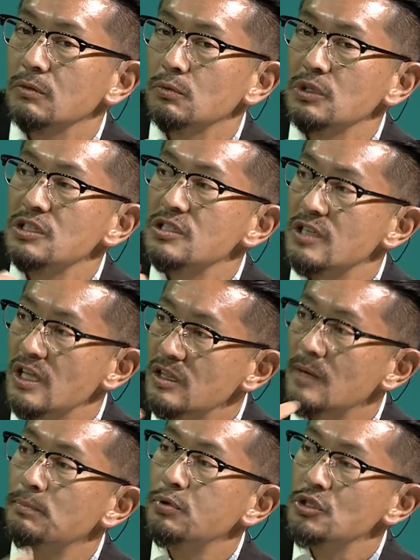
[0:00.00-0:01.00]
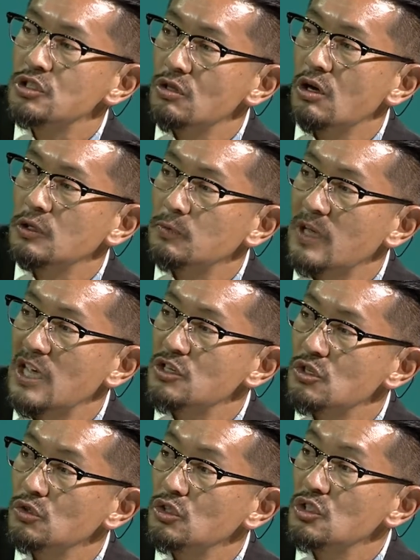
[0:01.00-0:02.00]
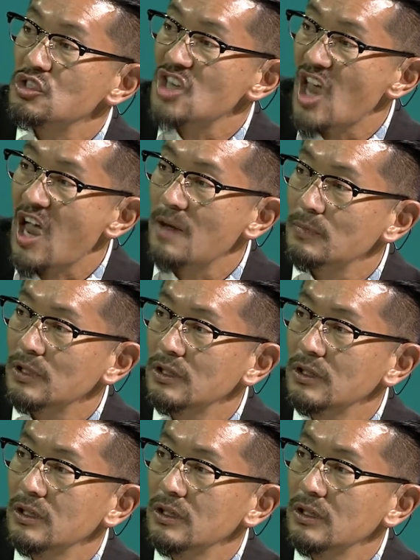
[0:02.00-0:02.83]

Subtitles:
we send a push notification to them